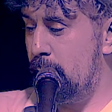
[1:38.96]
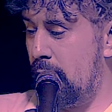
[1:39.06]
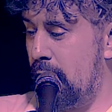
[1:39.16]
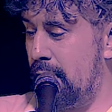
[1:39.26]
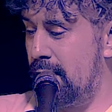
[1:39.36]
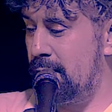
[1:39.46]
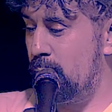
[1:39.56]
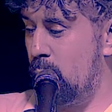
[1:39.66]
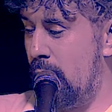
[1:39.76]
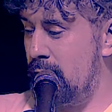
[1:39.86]
by
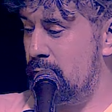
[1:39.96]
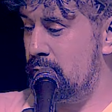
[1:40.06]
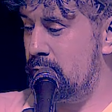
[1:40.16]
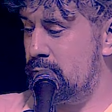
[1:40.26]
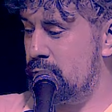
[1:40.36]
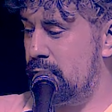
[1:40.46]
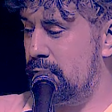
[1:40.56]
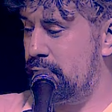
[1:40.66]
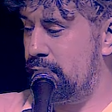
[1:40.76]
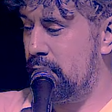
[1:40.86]
when
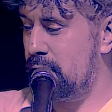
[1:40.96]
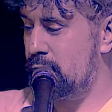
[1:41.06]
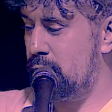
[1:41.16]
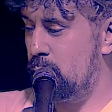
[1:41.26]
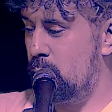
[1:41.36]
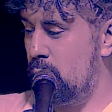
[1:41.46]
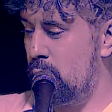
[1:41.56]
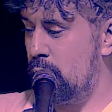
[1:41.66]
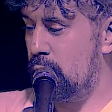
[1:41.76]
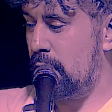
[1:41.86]
she's finished her
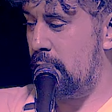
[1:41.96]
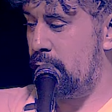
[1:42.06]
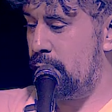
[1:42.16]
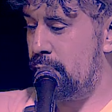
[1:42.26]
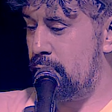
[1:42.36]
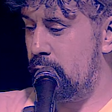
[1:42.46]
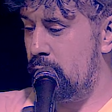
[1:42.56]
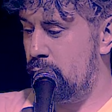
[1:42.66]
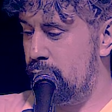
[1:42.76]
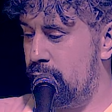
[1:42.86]
work at
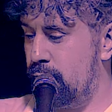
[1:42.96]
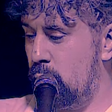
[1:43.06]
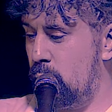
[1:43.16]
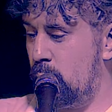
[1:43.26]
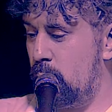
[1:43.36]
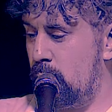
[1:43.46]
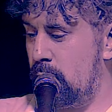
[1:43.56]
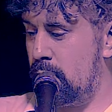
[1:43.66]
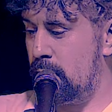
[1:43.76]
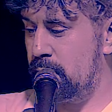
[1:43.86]
three or four,
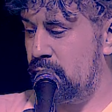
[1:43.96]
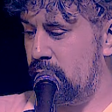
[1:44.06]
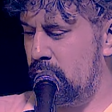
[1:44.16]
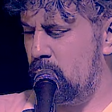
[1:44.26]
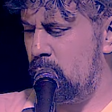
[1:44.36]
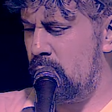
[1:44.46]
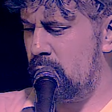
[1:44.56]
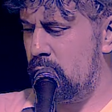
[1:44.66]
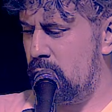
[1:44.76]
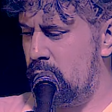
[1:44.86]
and I'm still
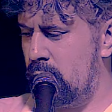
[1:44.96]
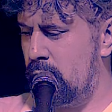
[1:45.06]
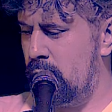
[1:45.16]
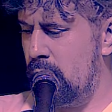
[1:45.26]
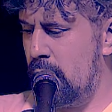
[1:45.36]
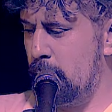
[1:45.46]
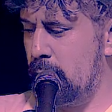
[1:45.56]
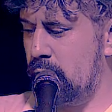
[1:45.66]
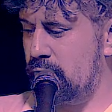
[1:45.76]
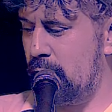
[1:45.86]
awake
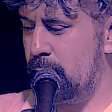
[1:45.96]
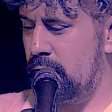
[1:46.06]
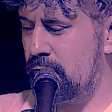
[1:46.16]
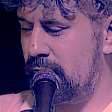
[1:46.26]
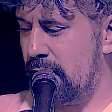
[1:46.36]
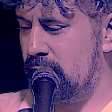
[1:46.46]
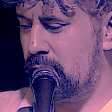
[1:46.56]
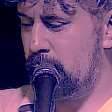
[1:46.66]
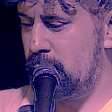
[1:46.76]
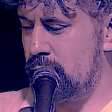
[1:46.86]
because I've been
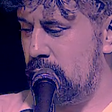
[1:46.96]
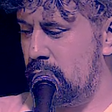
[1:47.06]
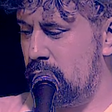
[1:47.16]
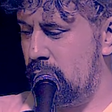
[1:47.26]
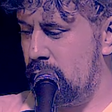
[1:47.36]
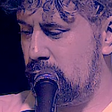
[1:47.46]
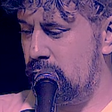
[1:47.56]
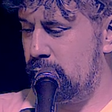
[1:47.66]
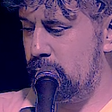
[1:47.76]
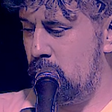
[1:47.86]
sat up drinking and
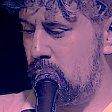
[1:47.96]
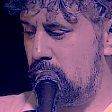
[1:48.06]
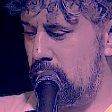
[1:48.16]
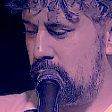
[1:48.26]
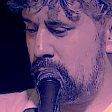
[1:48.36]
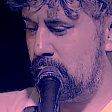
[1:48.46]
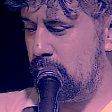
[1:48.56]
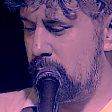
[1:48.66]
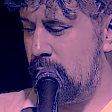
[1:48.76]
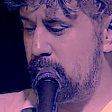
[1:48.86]
smoking,
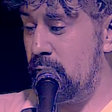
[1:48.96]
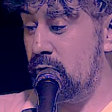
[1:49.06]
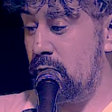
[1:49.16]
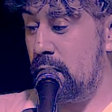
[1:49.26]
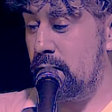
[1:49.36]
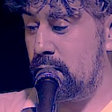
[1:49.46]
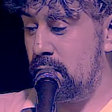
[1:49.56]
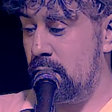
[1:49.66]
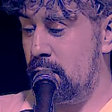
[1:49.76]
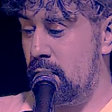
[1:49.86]
maybe
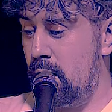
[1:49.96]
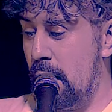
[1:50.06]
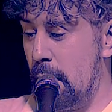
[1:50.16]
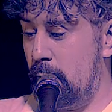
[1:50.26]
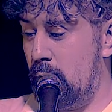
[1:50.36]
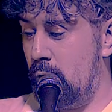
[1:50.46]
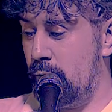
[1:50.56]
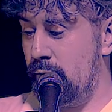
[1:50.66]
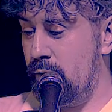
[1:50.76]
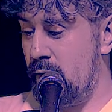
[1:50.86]
writing more
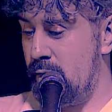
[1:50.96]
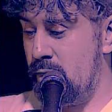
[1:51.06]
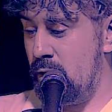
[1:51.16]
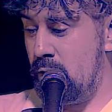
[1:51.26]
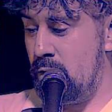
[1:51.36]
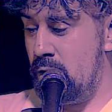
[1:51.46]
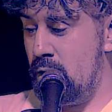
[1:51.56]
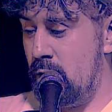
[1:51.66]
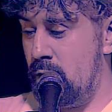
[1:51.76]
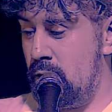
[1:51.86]
often than not.
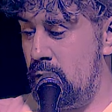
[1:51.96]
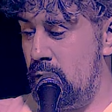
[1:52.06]
Not.